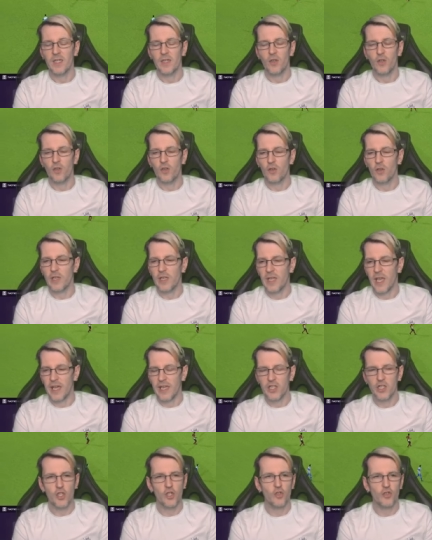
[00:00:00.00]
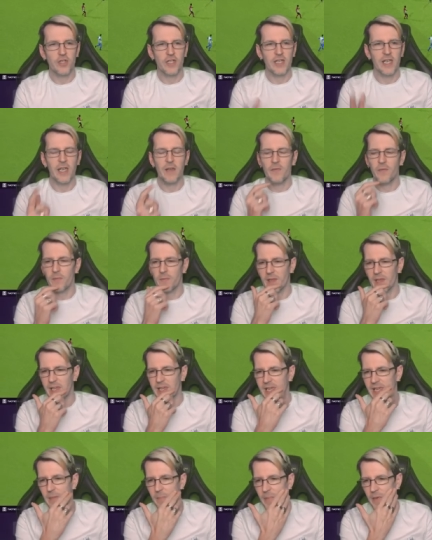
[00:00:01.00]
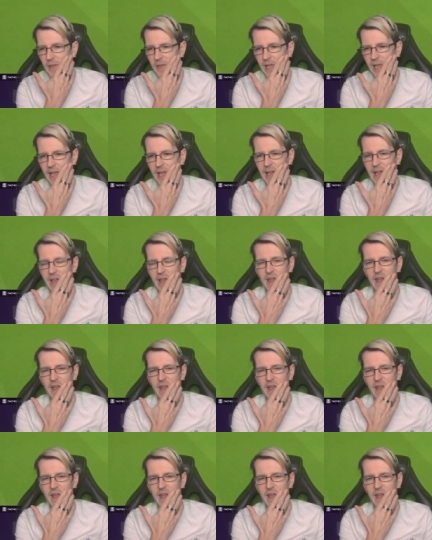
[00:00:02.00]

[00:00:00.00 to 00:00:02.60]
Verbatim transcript: Unlucky Ace could save from the keeper there.